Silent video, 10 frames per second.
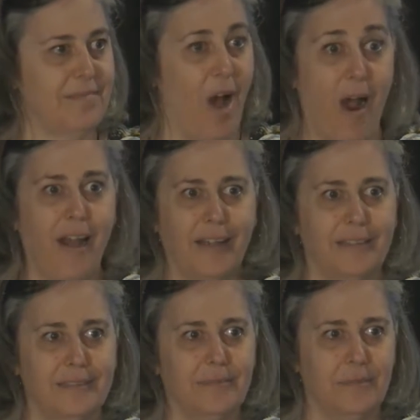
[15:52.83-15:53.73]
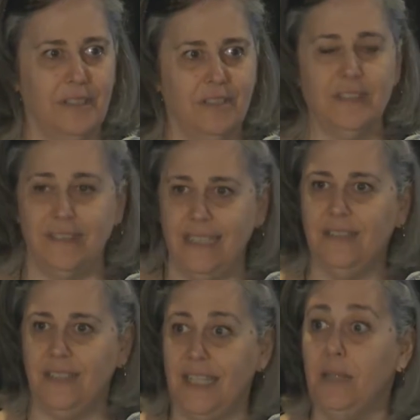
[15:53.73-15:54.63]
hard. We just
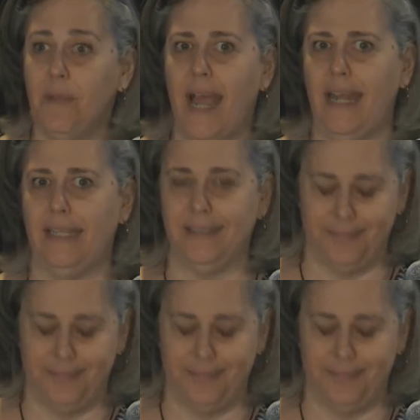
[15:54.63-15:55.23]
need to keep at it.